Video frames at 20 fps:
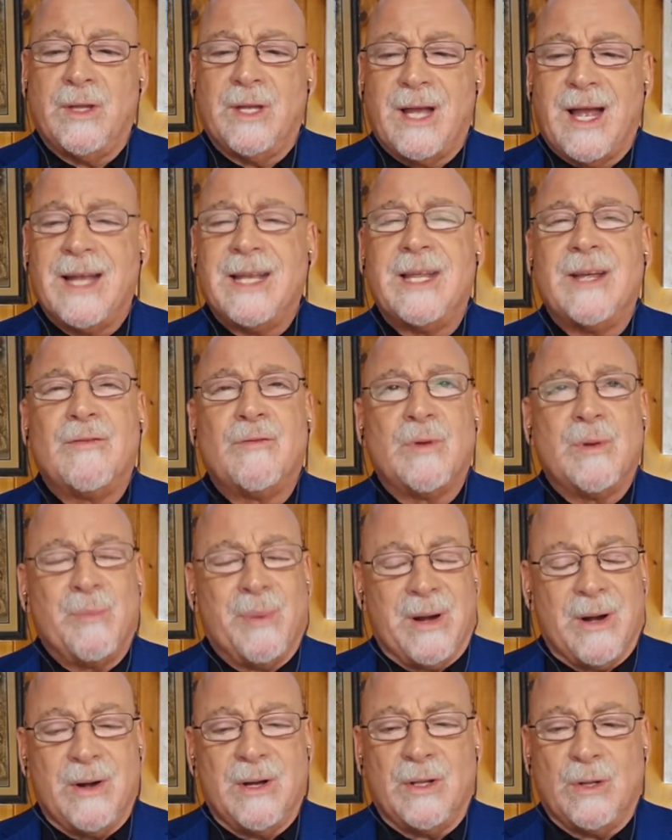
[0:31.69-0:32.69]
The idea of
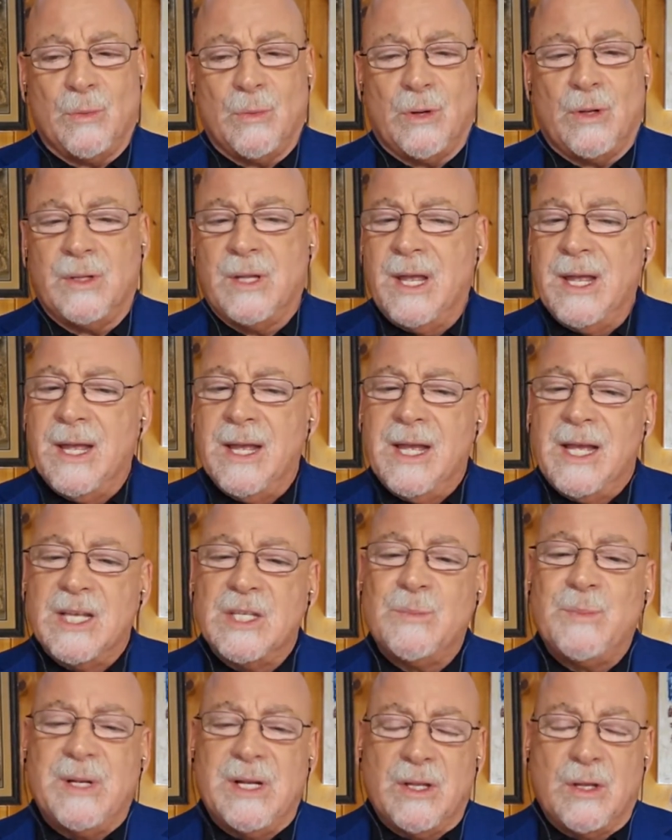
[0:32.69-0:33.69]
repairing the world
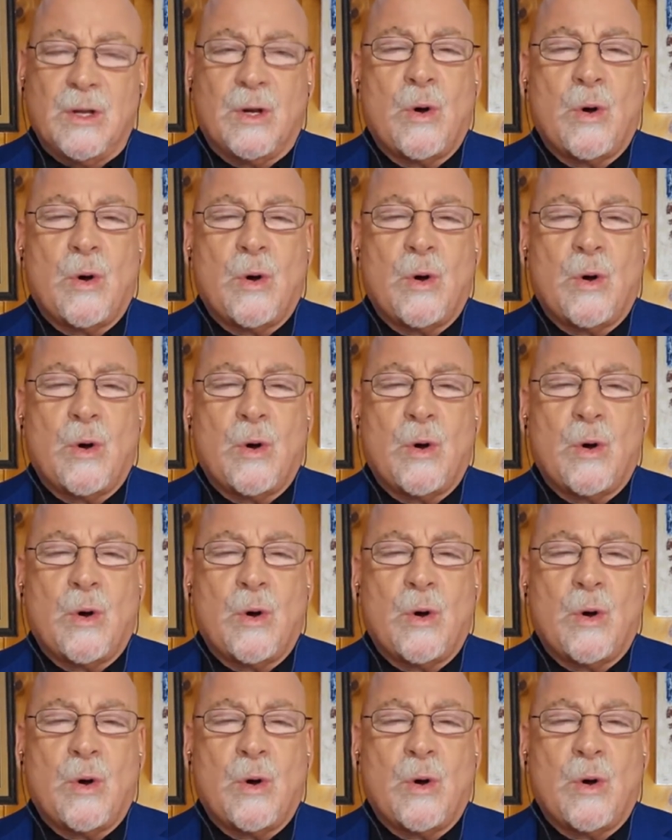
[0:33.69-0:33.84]
has been at the